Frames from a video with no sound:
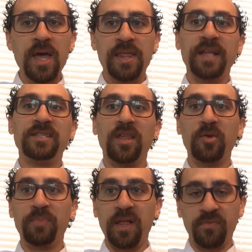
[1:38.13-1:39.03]
that's
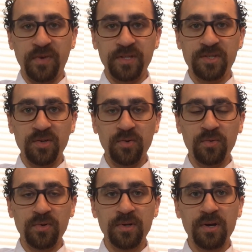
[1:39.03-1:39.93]
another benefit
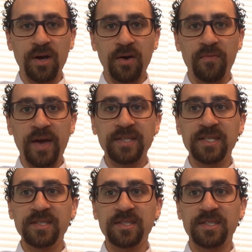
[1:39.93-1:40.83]
to
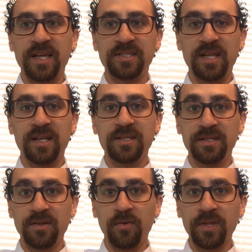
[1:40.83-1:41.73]
vaccines, is that it's not
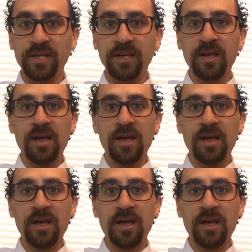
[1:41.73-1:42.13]
only